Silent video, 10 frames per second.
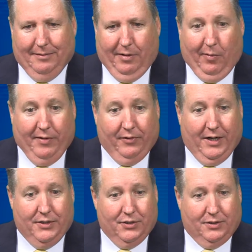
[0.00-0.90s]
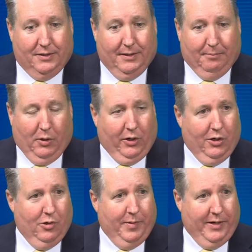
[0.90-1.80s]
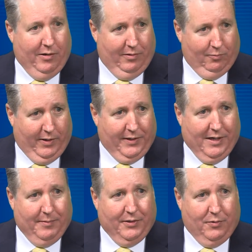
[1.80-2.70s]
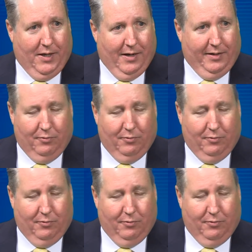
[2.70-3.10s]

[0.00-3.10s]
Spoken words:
And my wife and I just bought a home here in Wicomico County,